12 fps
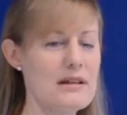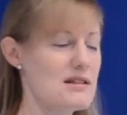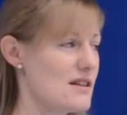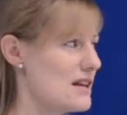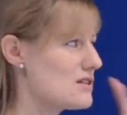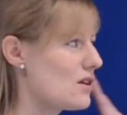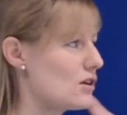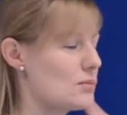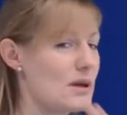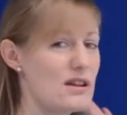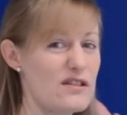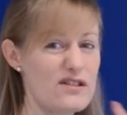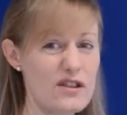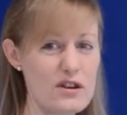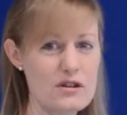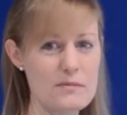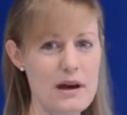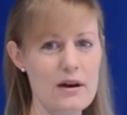So that's going to be the
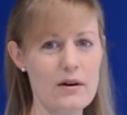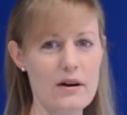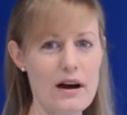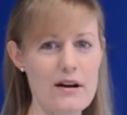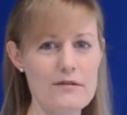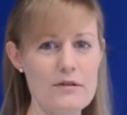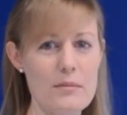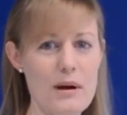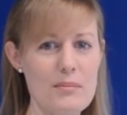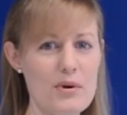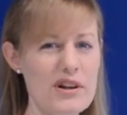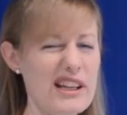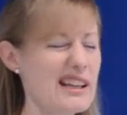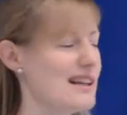first paragraph for my body.